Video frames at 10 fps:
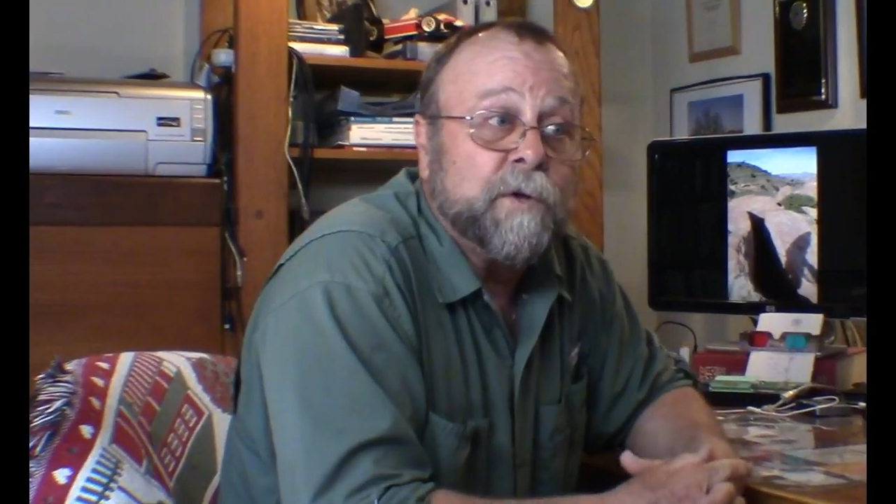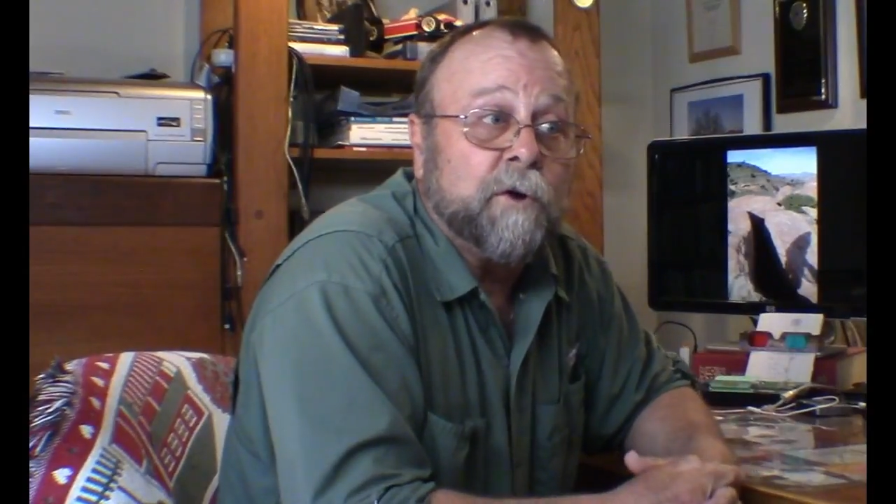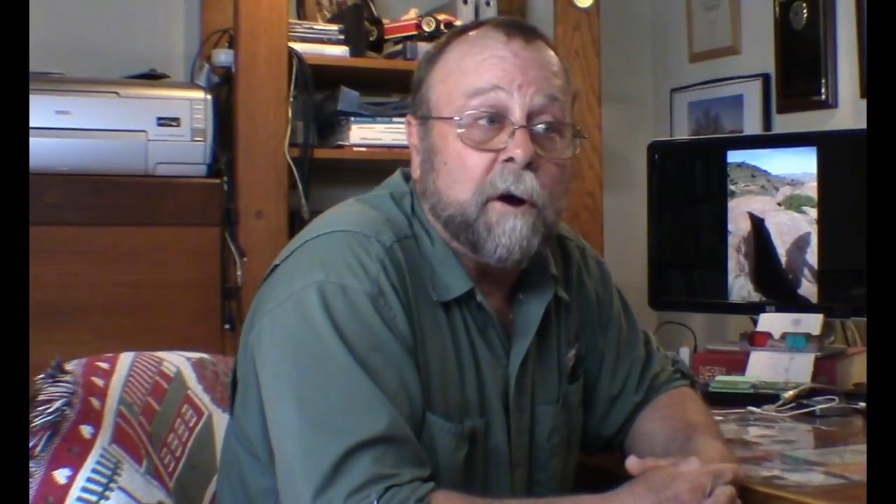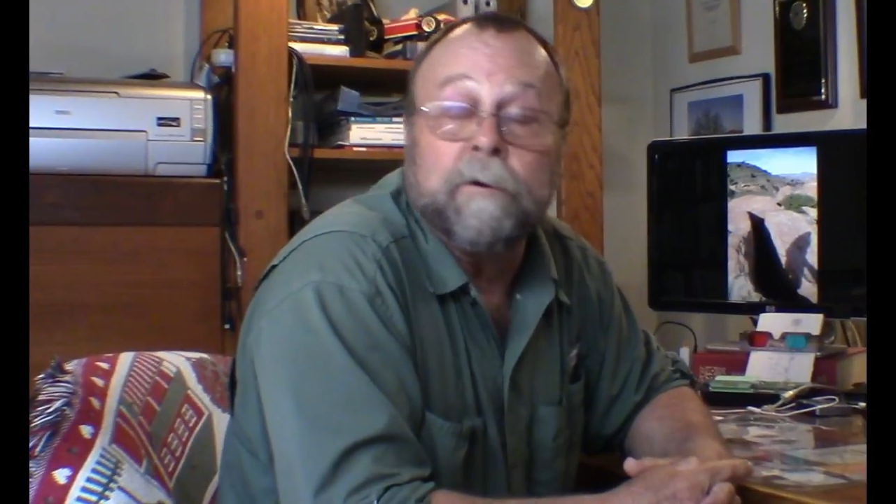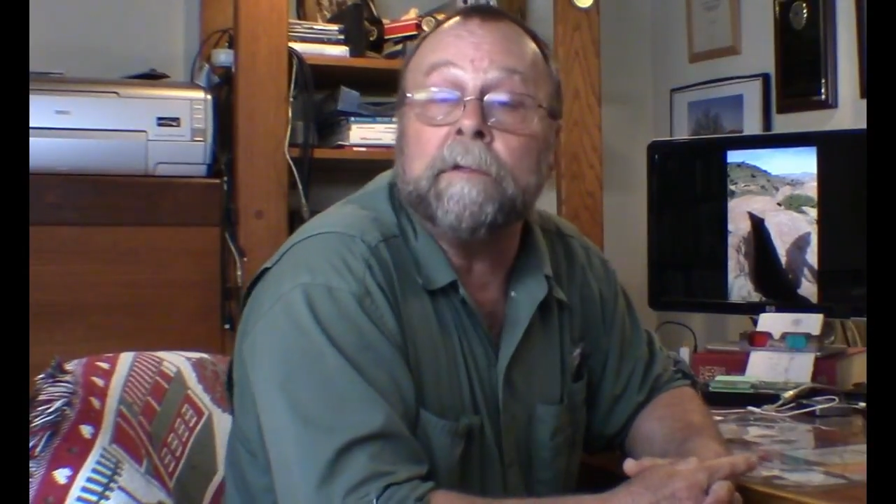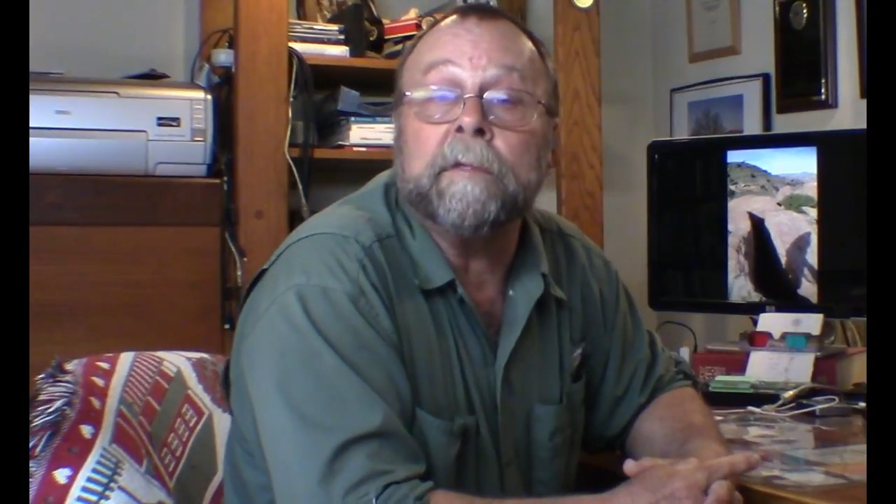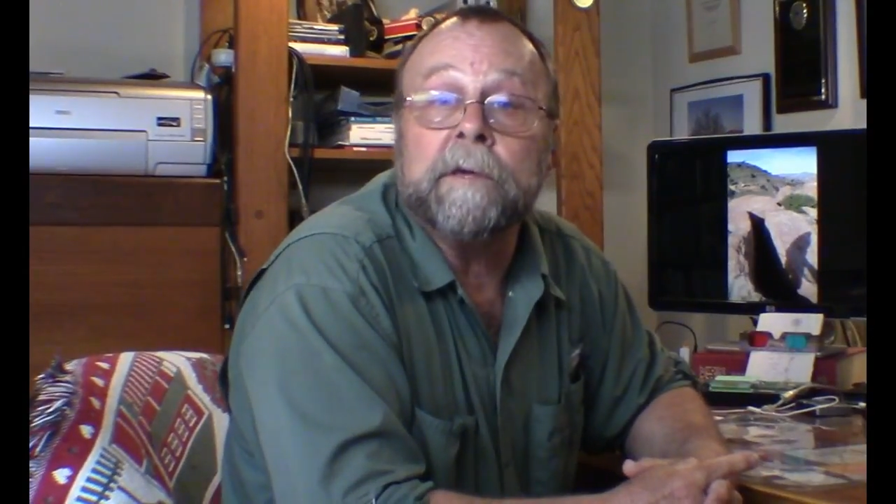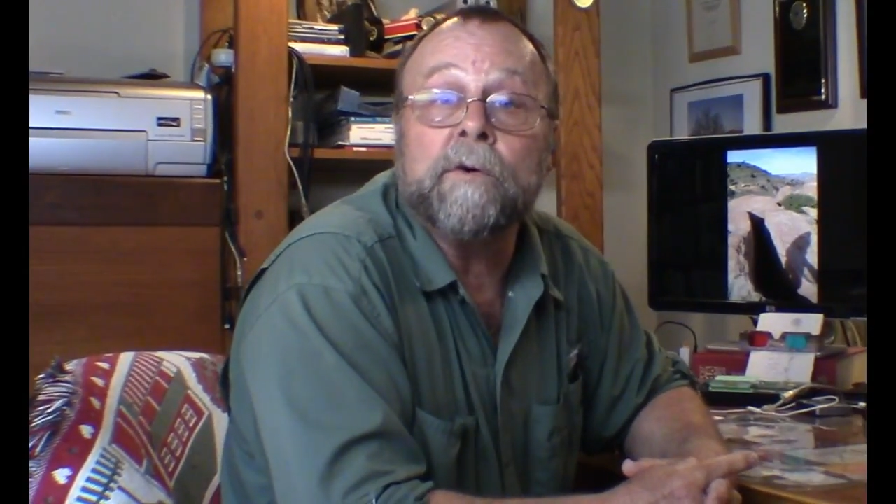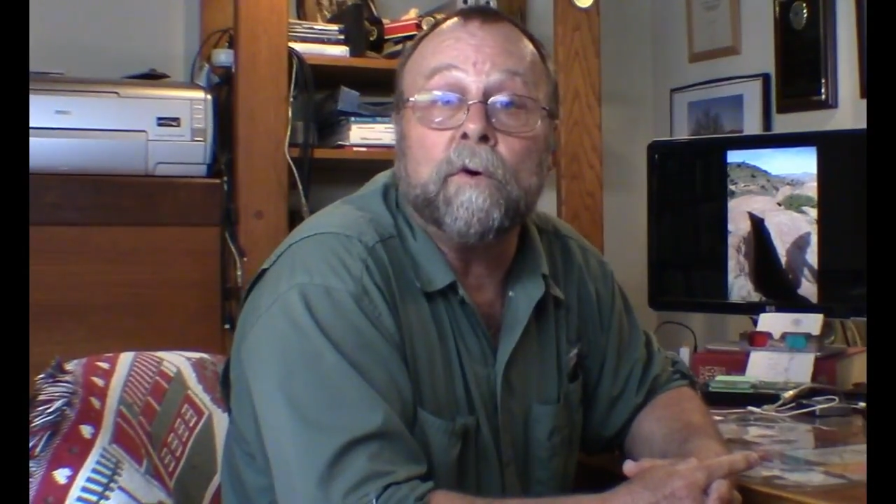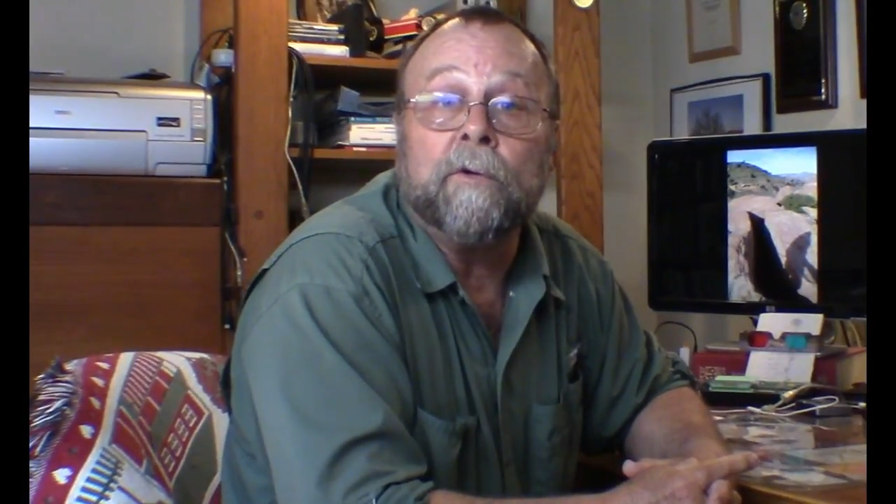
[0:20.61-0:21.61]
started in
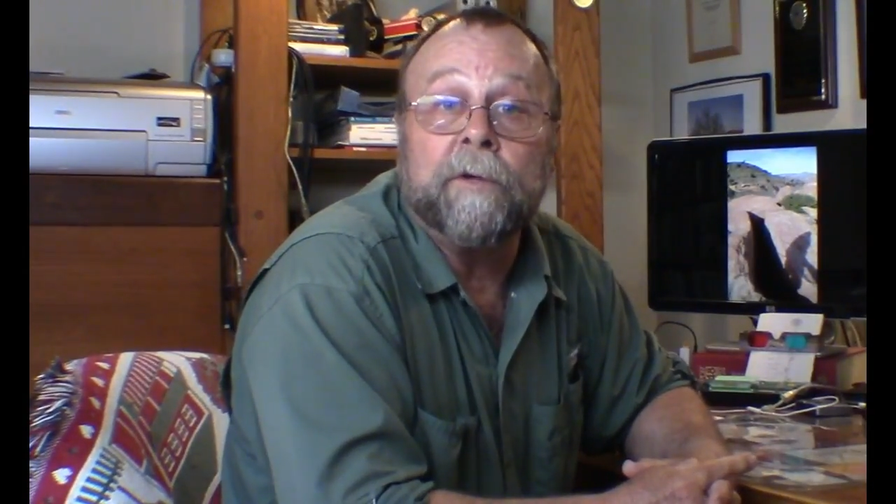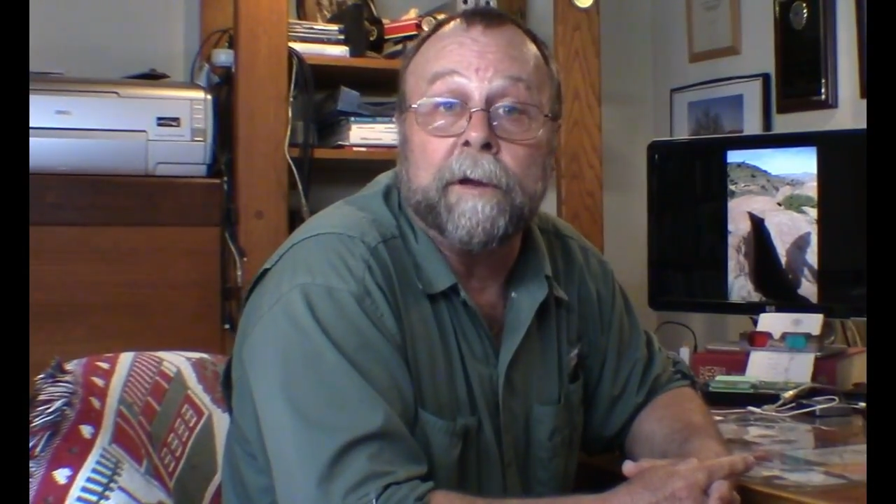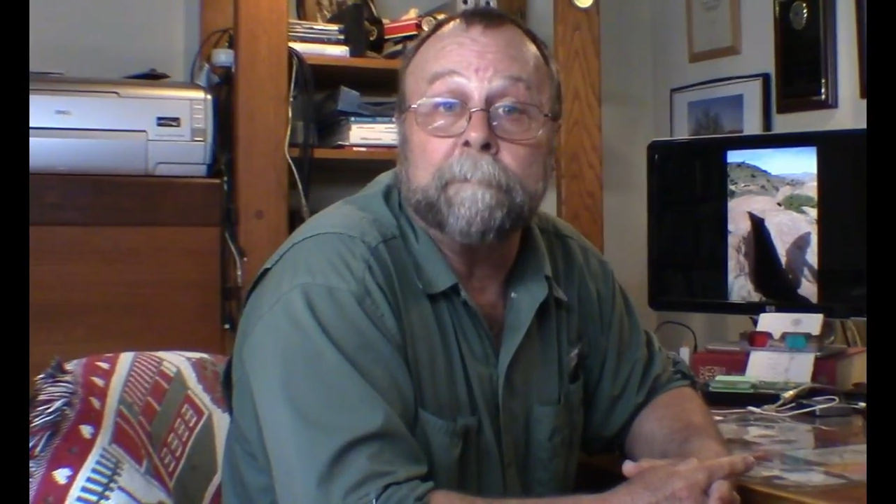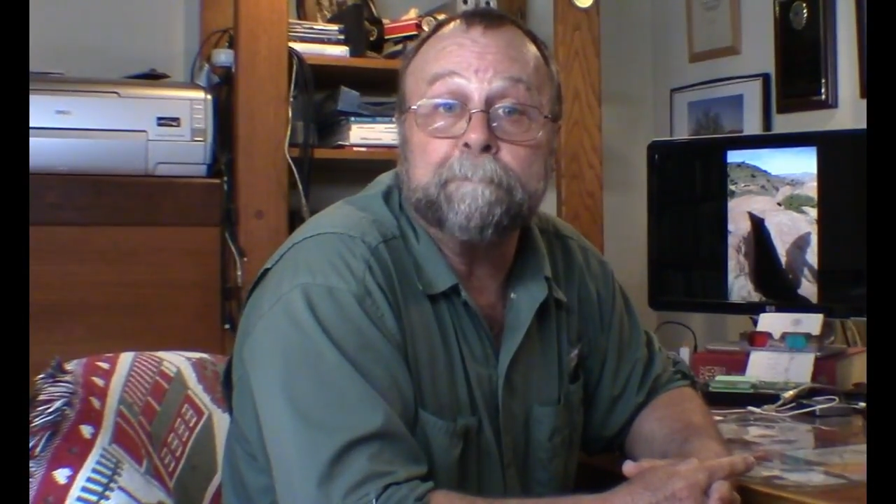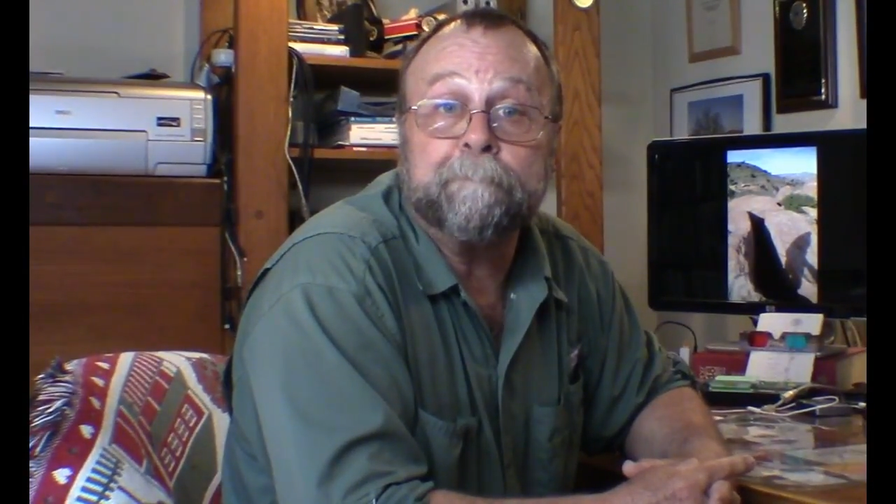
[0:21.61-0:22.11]
this whole thing,